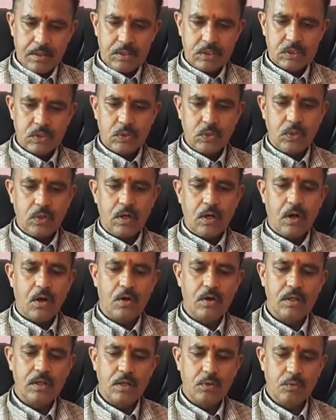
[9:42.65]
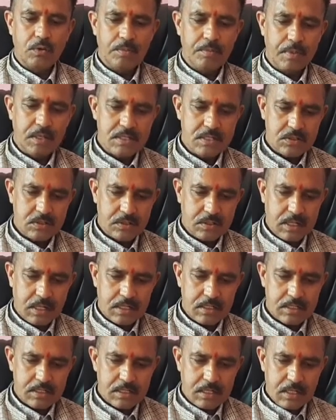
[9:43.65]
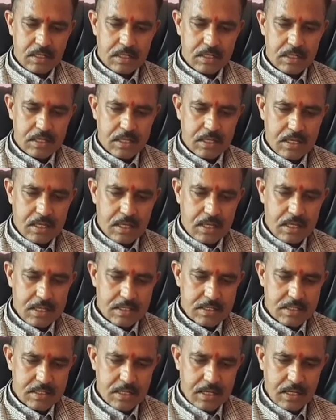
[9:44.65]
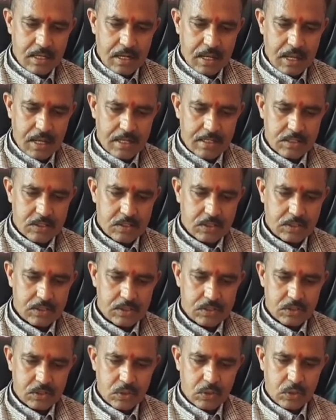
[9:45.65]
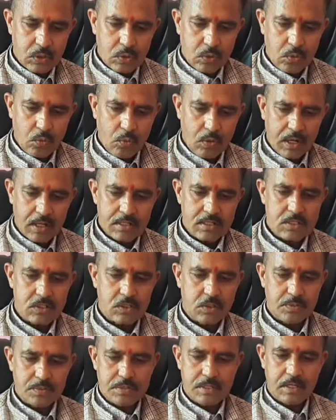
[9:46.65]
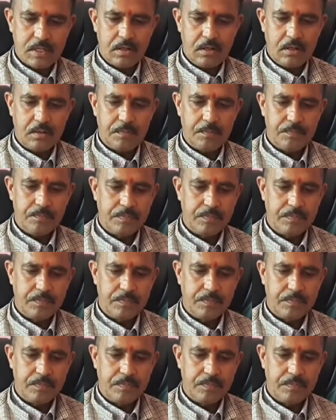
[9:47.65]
So earlier we mentioned that K cell has got 1 subcell,